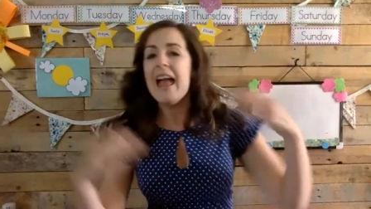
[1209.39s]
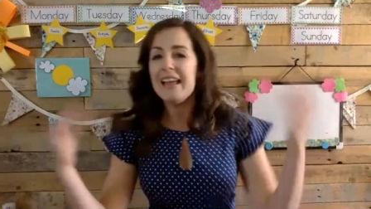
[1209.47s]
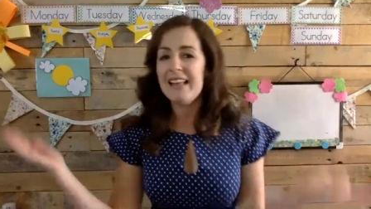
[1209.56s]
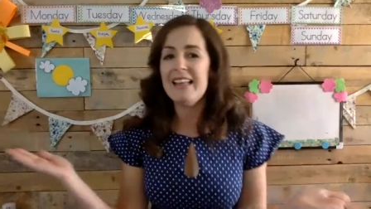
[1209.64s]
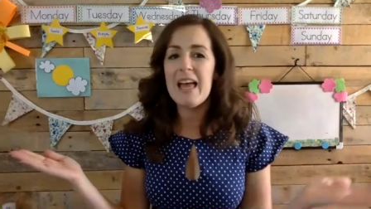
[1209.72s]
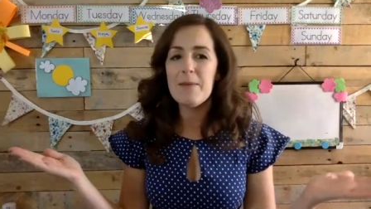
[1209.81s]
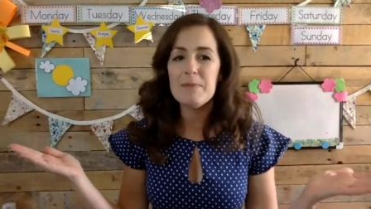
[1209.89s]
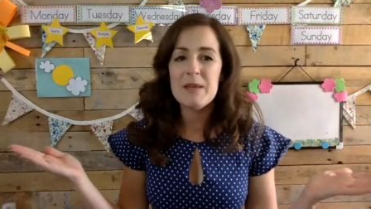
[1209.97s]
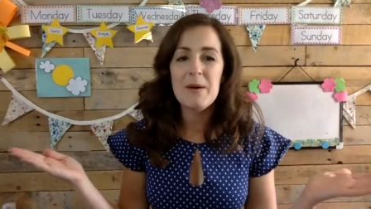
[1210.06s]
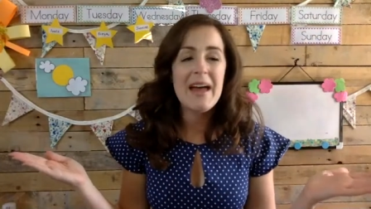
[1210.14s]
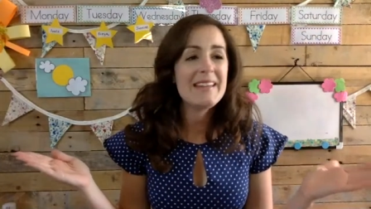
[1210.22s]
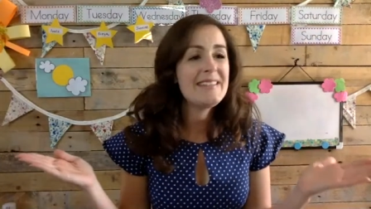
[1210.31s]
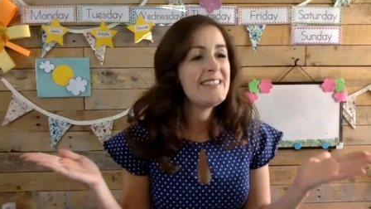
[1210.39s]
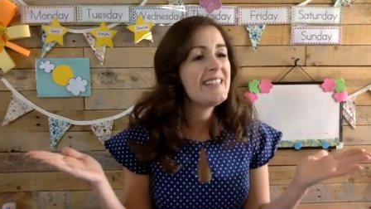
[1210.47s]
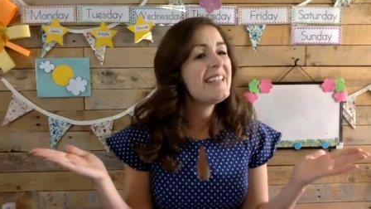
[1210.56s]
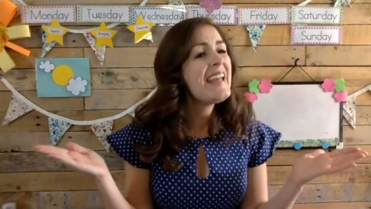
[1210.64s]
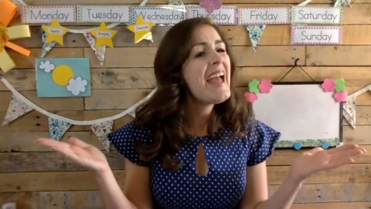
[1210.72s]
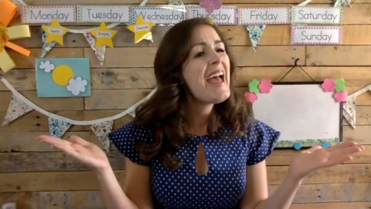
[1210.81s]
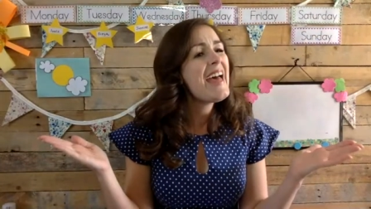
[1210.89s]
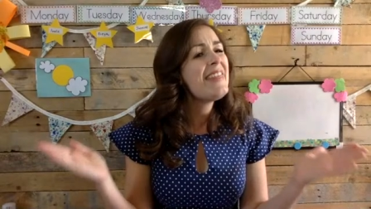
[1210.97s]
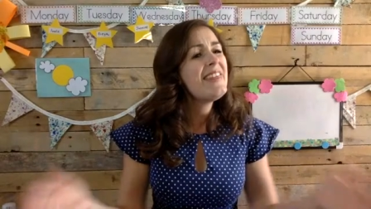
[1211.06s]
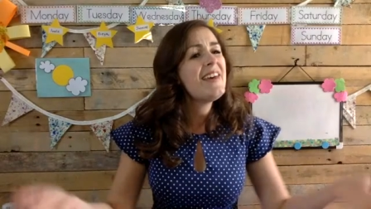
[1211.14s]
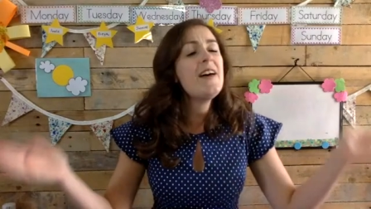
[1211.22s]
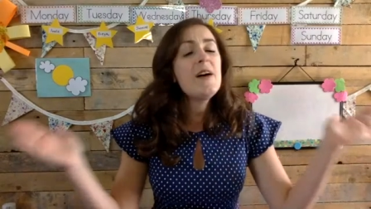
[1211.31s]
Clap your hands
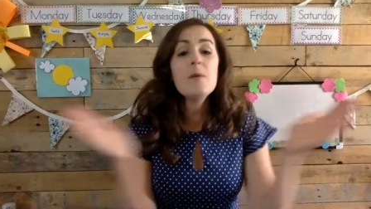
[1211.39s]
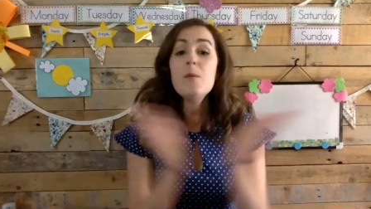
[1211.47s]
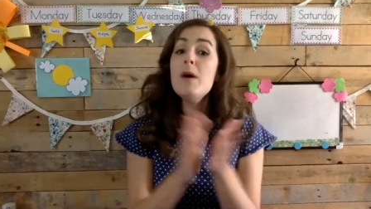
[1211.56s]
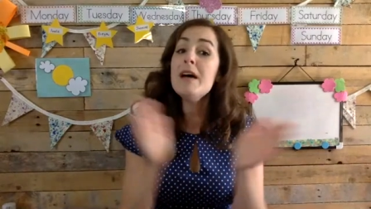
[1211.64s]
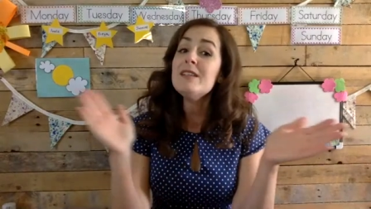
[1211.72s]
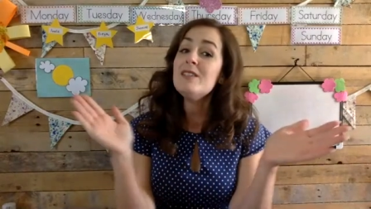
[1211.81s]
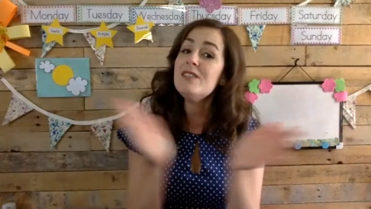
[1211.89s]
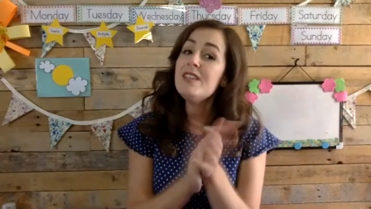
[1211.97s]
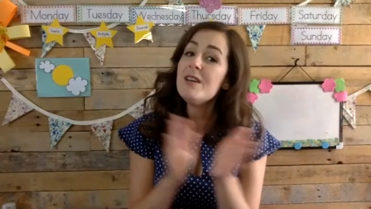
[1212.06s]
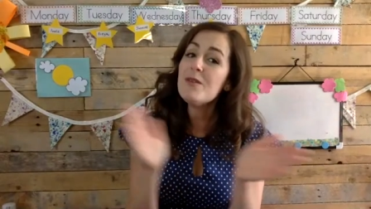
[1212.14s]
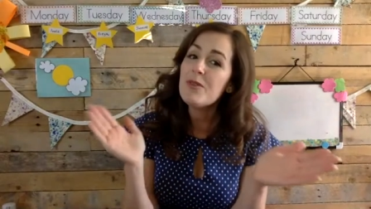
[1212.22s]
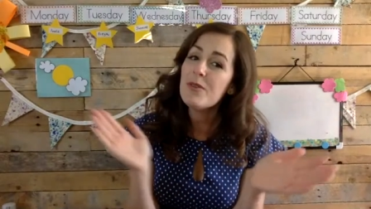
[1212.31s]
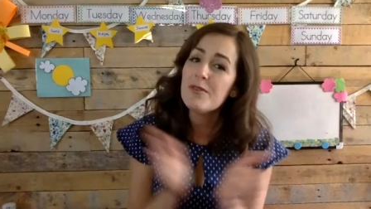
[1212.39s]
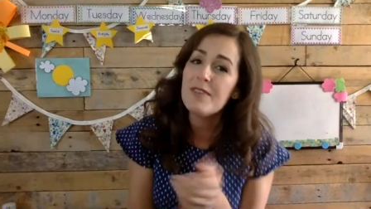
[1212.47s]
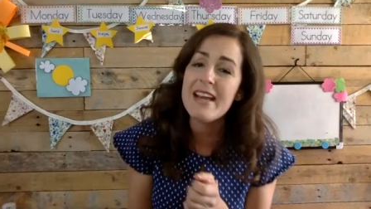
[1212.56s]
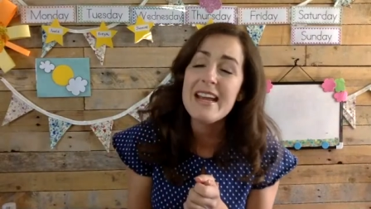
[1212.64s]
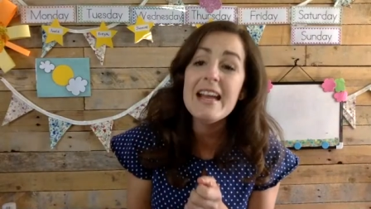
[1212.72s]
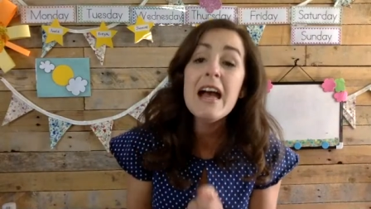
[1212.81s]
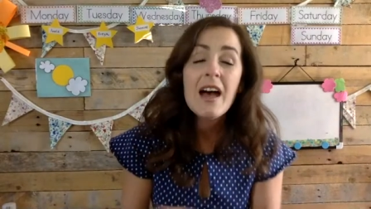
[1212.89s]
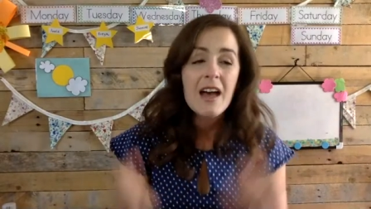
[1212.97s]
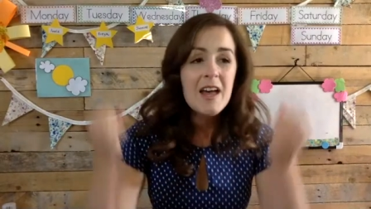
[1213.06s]
together. One, two, three.